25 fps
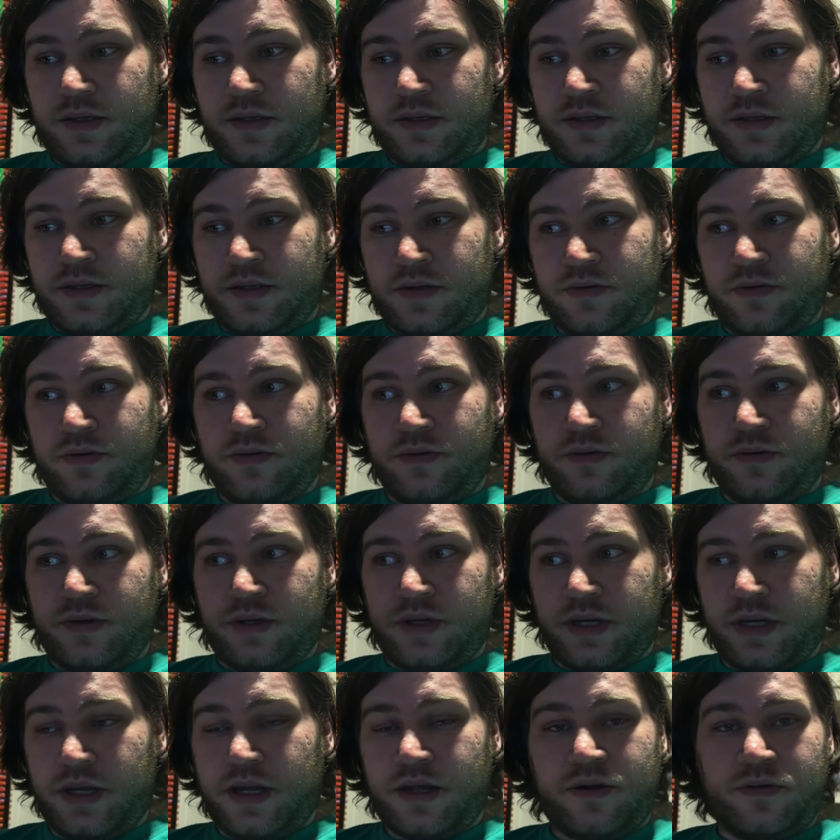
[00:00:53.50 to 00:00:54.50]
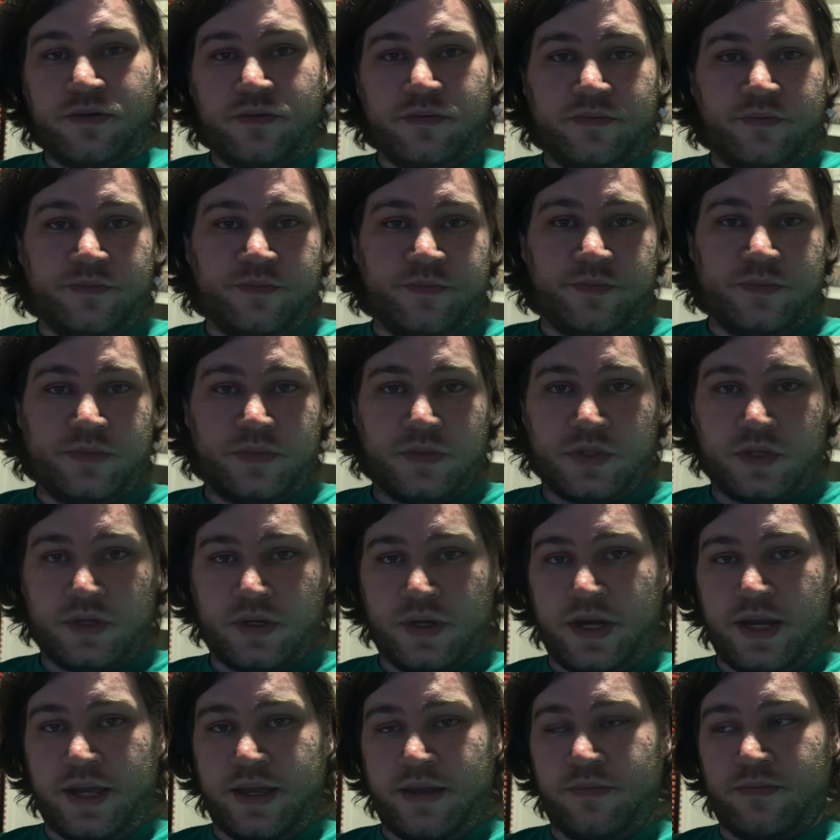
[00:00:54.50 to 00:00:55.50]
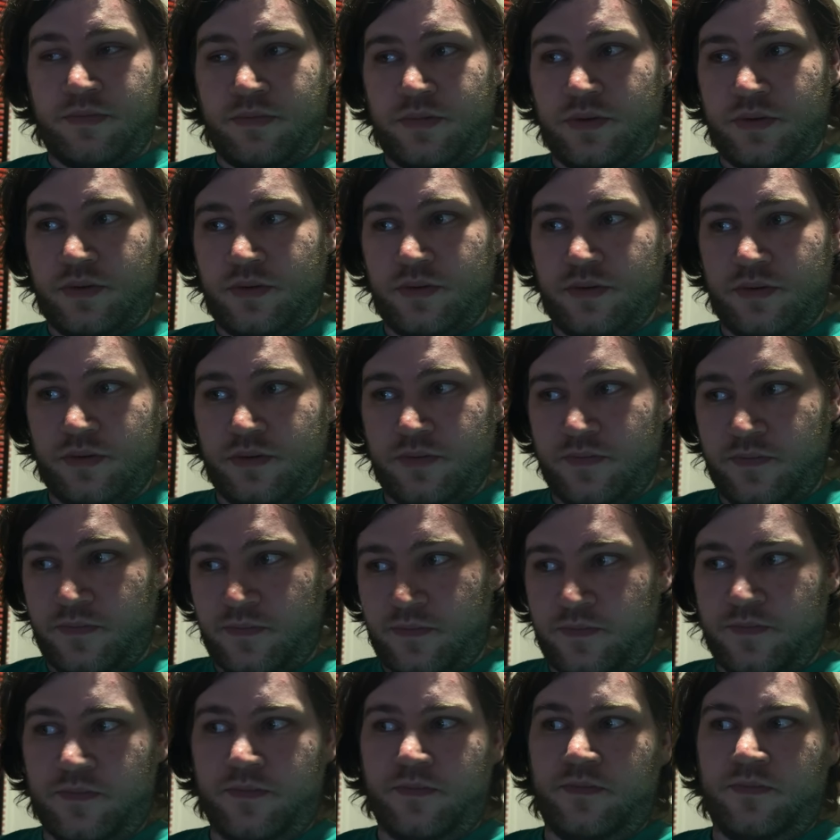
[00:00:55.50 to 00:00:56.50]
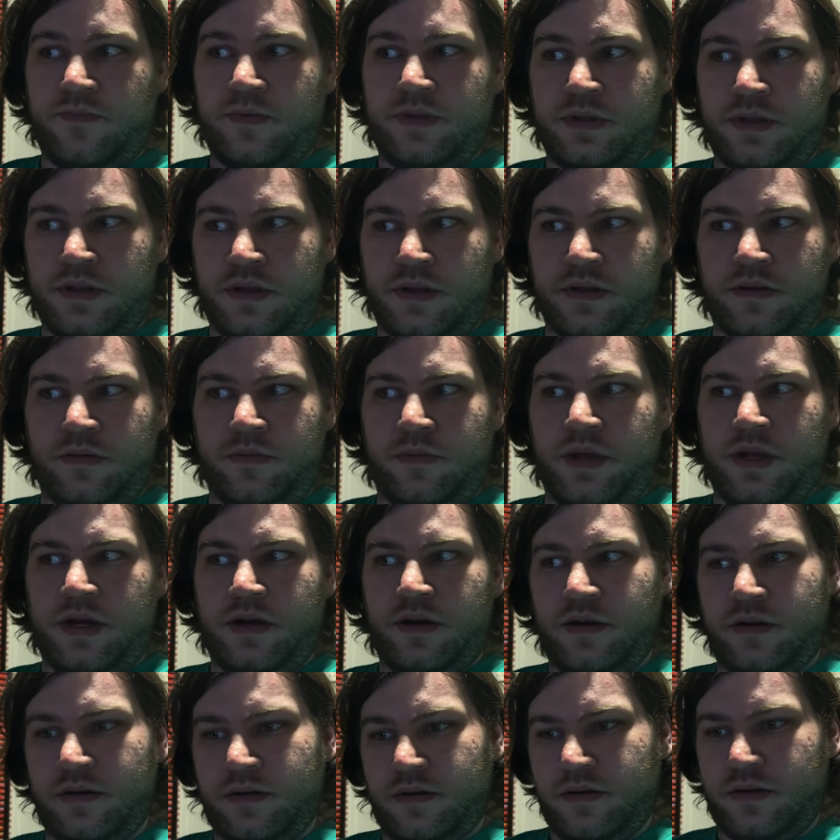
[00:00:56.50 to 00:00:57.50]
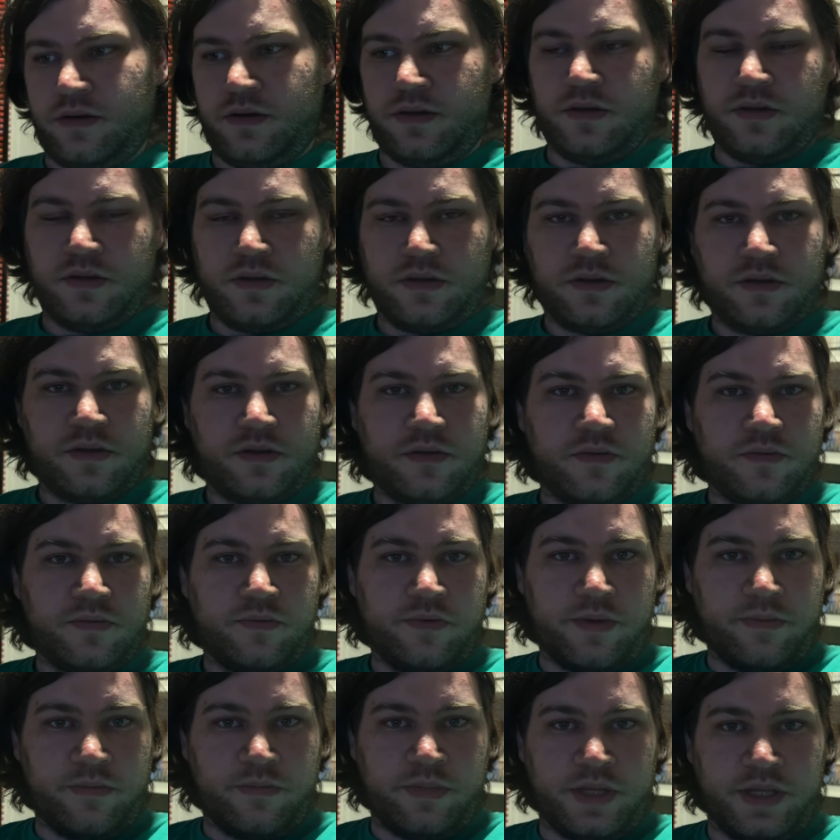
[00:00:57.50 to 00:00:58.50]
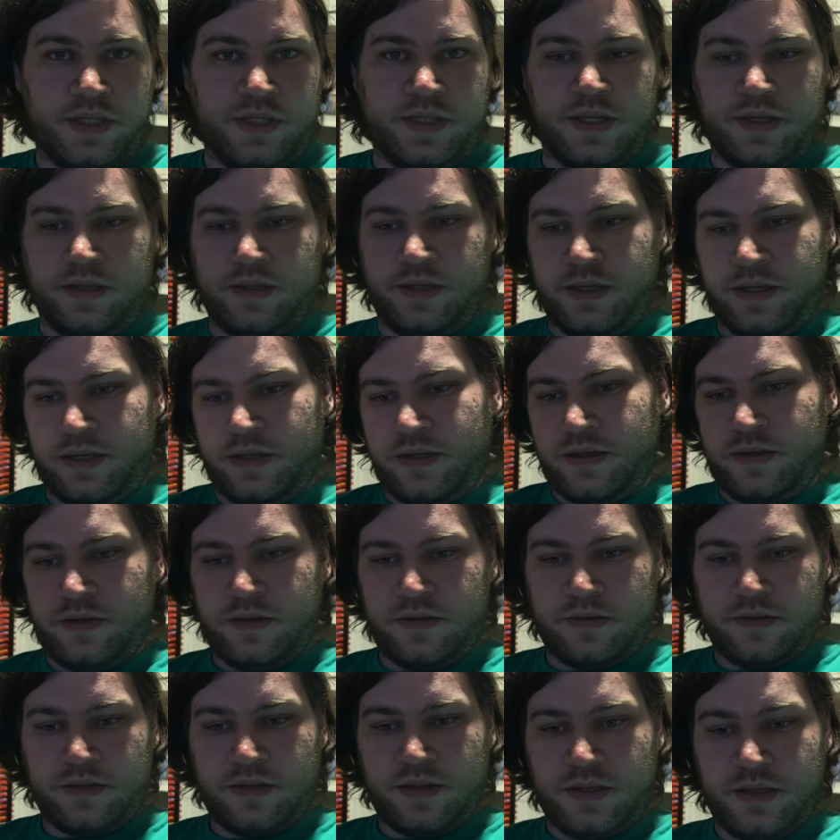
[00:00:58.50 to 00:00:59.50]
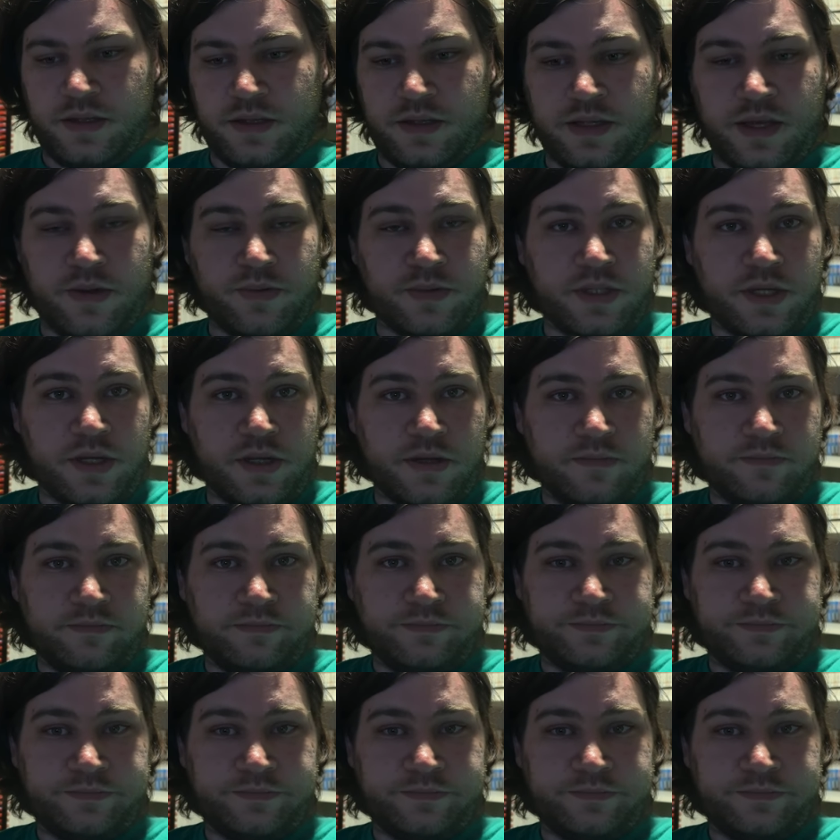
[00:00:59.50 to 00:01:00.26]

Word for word: So I got home, took a nap, felt a little better, went and played Zelda. That was good.